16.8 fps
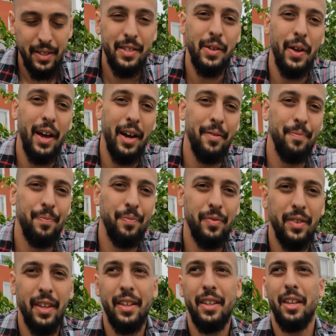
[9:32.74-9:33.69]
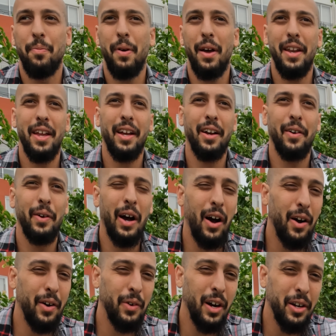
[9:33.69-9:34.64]
So yeah, depending on
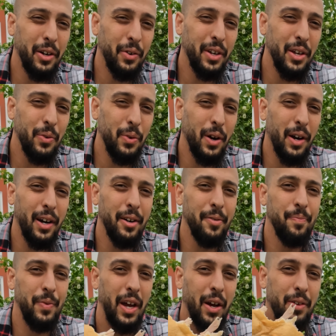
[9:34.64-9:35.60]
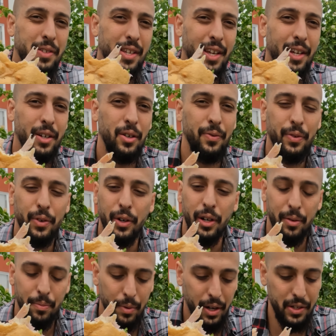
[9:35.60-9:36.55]
how hungry you are, I would say go
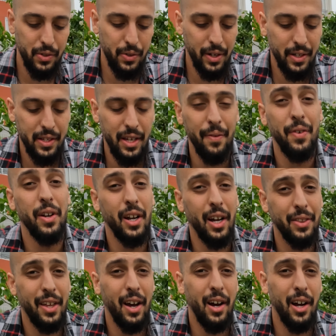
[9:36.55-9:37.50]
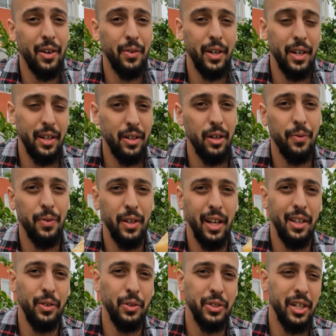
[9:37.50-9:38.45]
for Monstrous. If you're not that hungry, go for
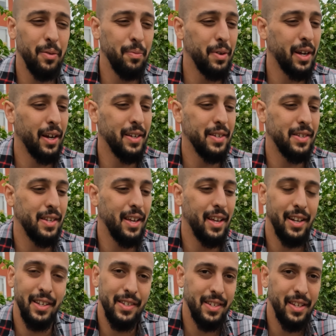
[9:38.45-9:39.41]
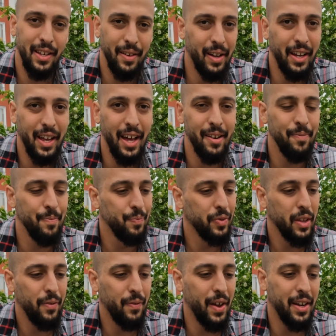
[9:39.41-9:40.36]
La Lucha because it is, again,
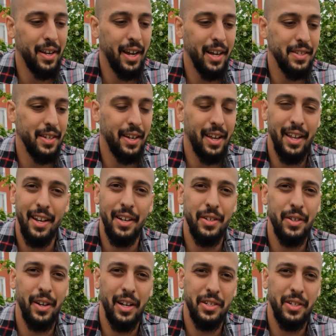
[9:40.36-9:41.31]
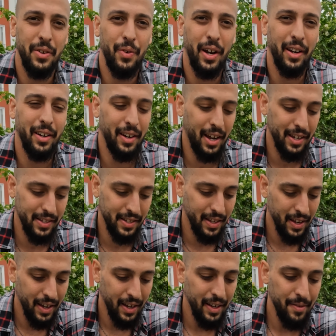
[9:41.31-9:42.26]
fantastic and internationally recognized.
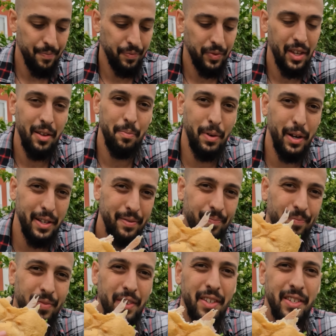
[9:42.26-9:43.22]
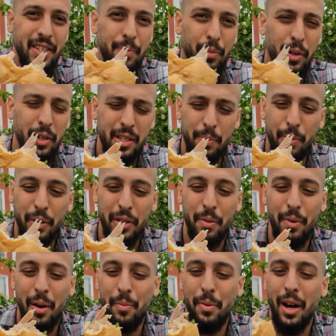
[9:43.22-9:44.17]
But support
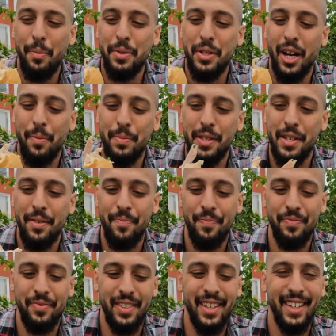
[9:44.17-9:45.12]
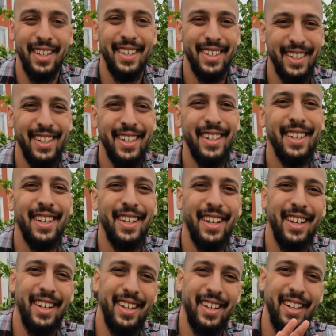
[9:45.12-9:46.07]
the mom and pop shops.
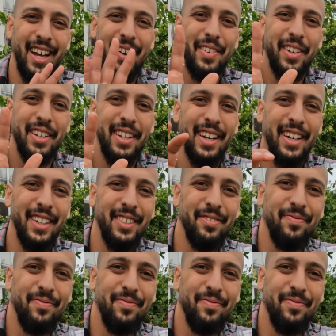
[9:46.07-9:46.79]
Have a good day.